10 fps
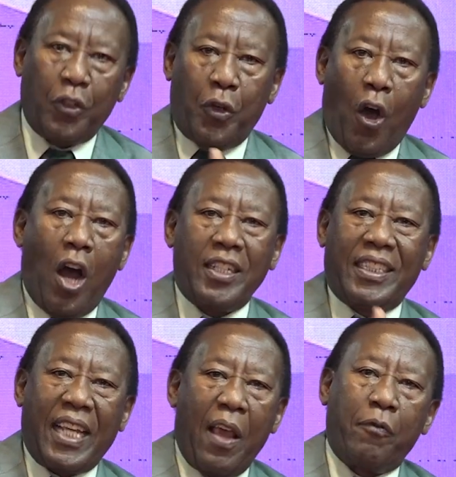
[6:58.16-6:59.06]

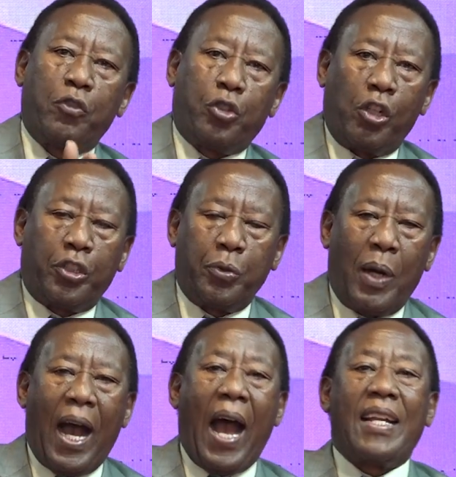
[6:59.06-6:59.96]
God gave
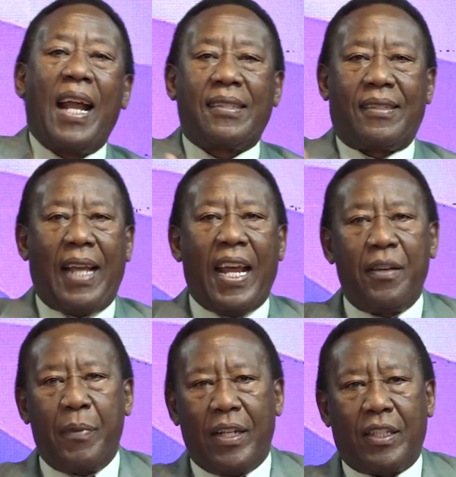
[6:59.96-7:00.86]
Joshua an
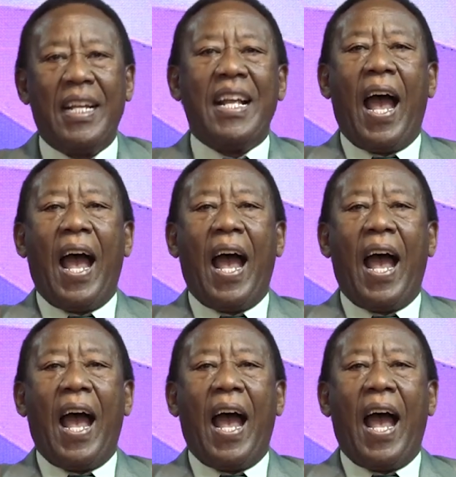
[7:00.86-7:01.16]
assignment